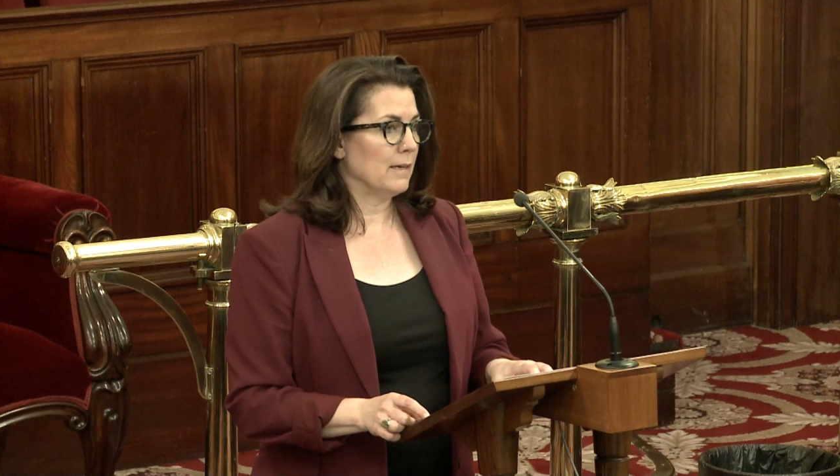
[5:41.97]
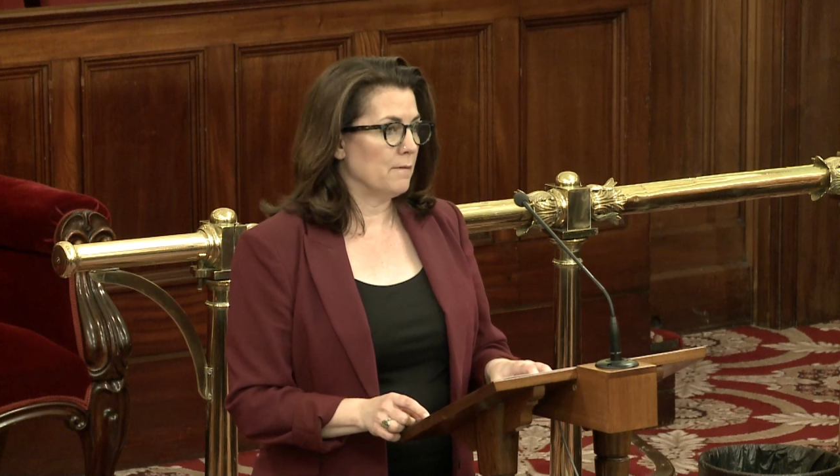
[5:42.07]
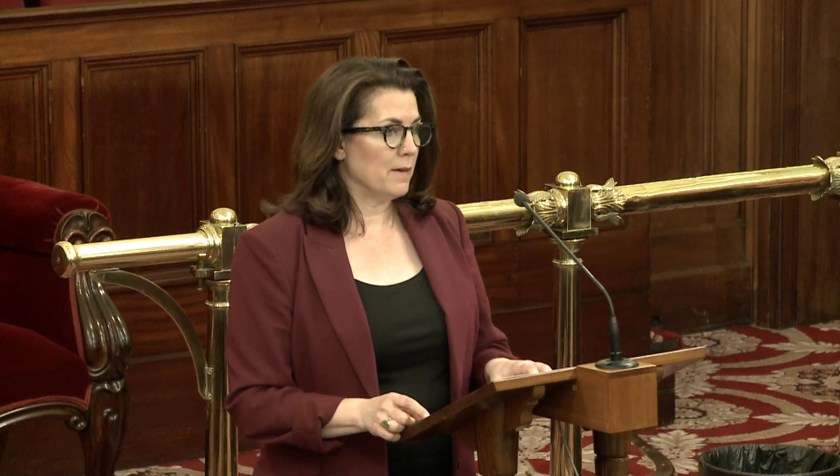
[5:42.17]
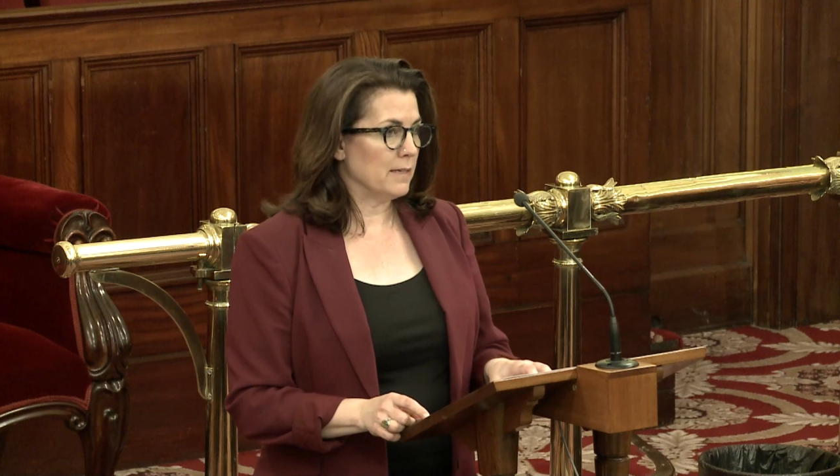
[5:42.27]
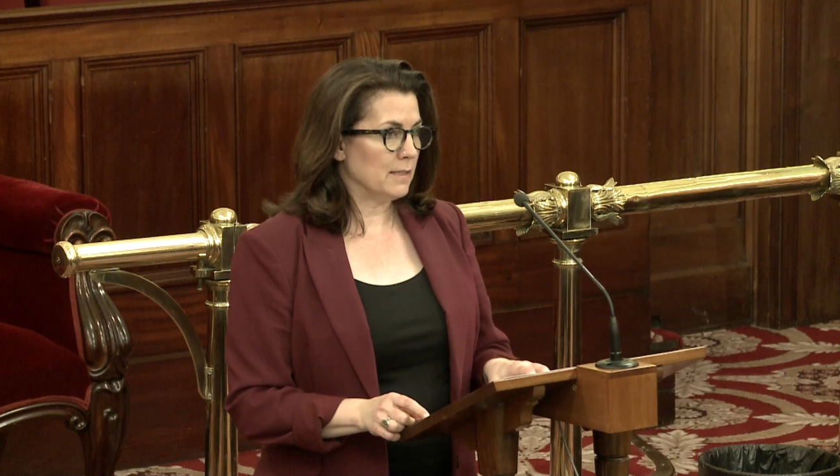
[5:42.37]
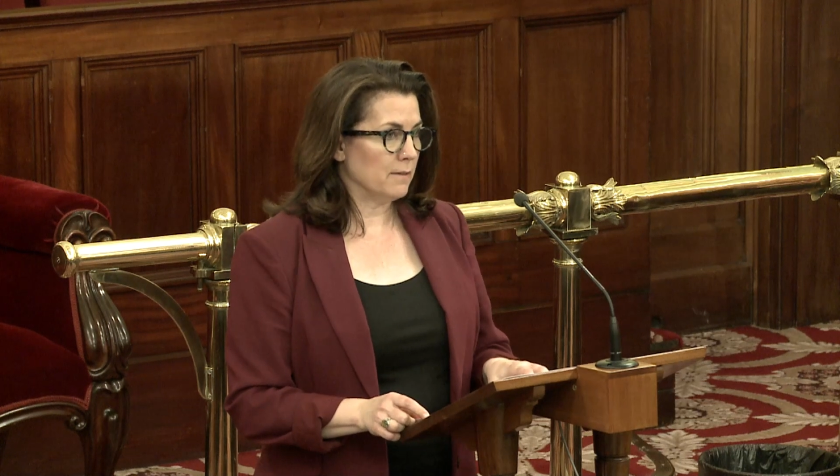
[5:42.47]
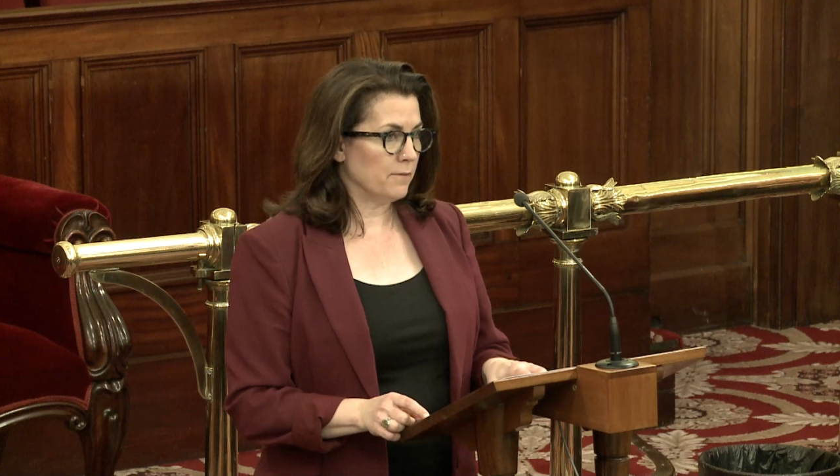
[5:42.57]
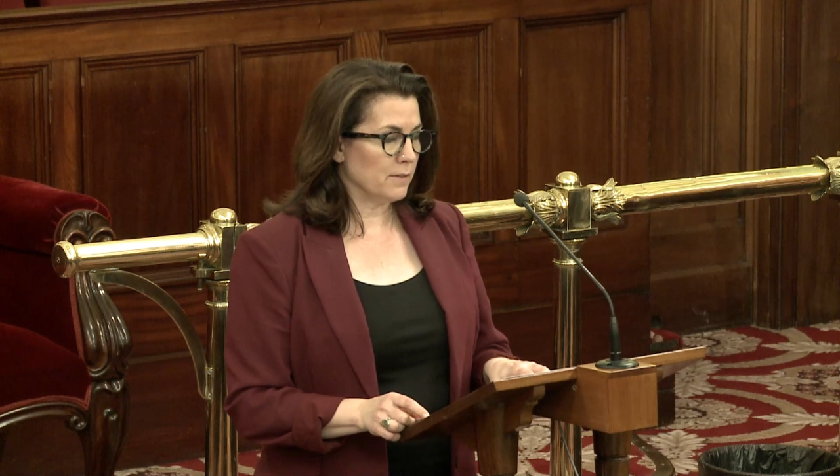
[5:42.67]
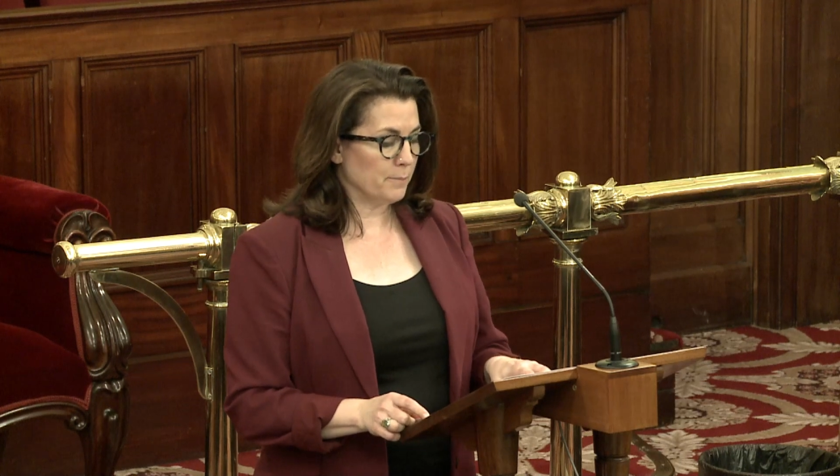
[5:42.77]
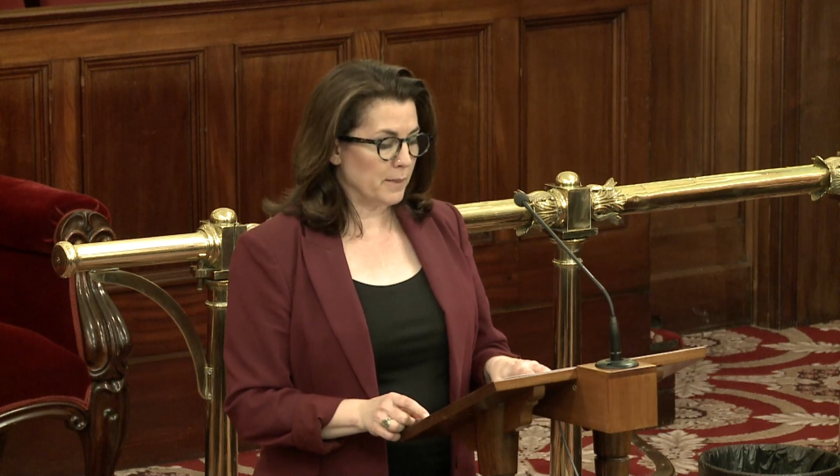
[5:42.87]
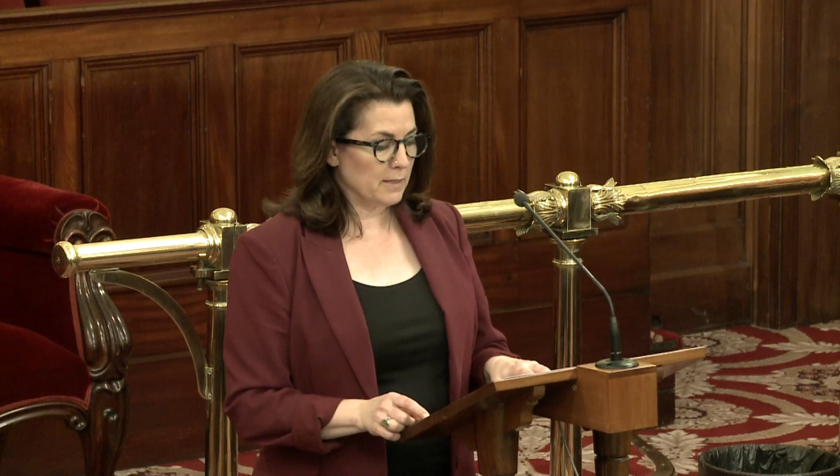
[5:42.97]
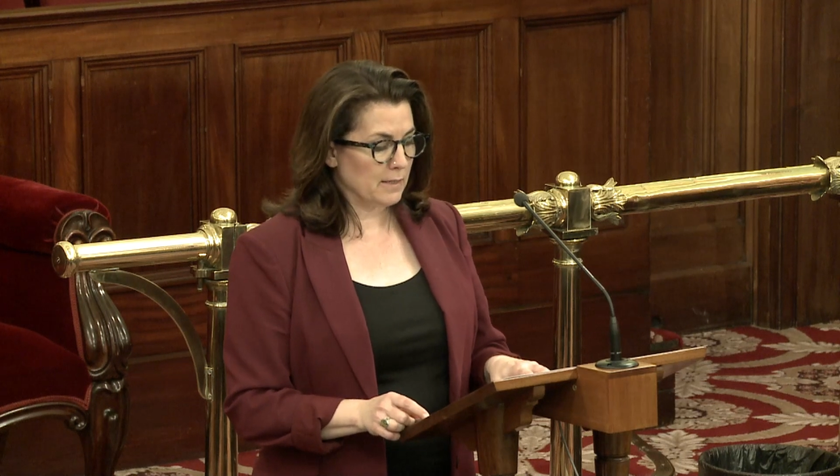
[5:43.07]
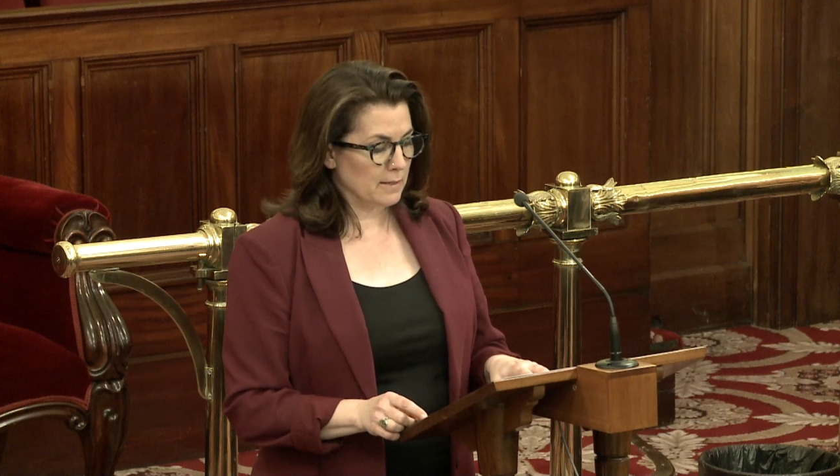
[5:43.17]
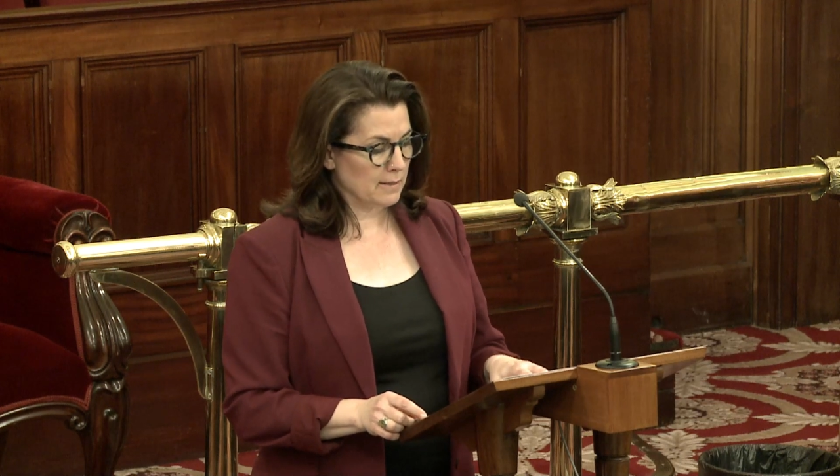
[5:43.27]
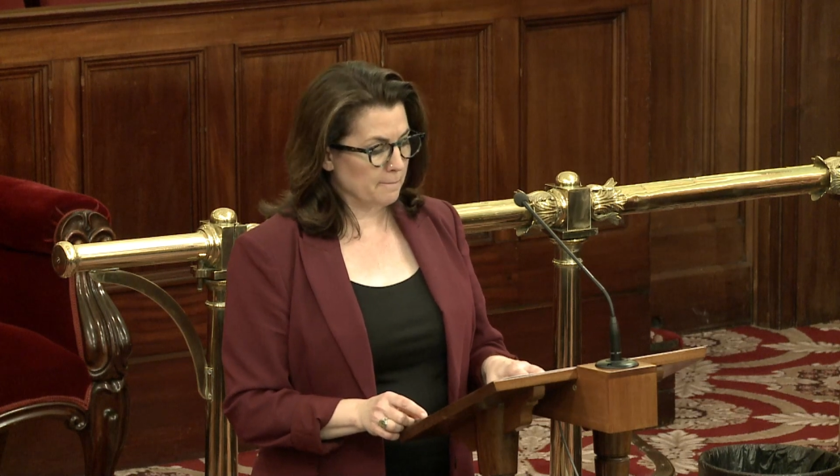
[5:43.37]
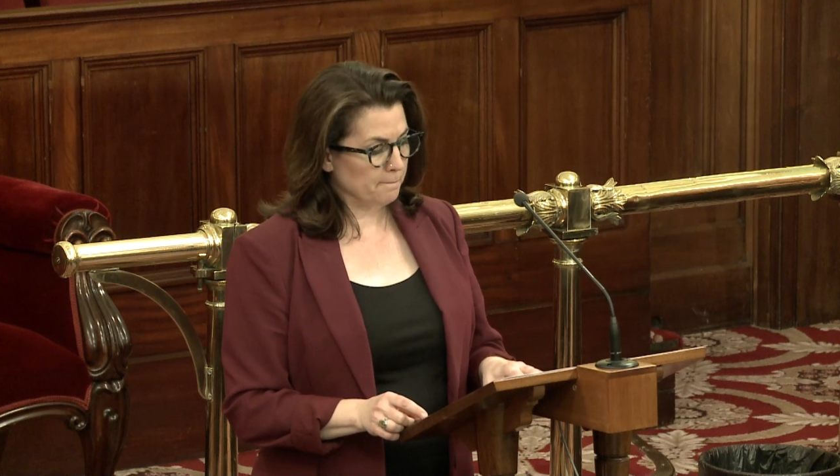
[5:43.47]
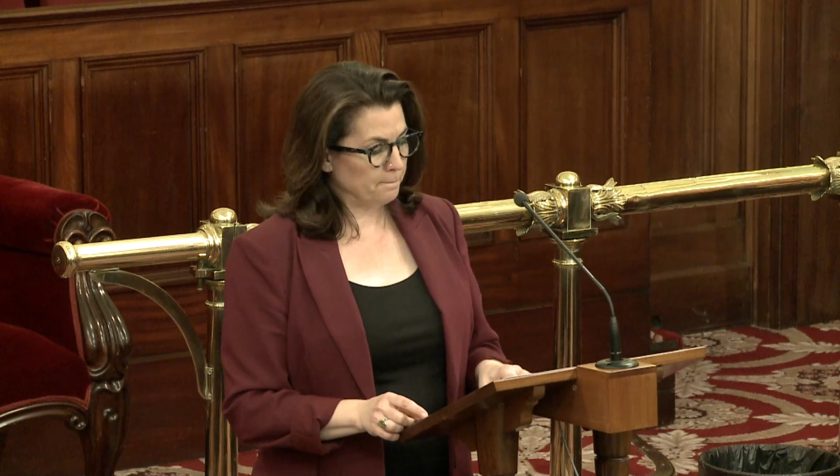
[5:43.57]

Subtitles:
invasive species.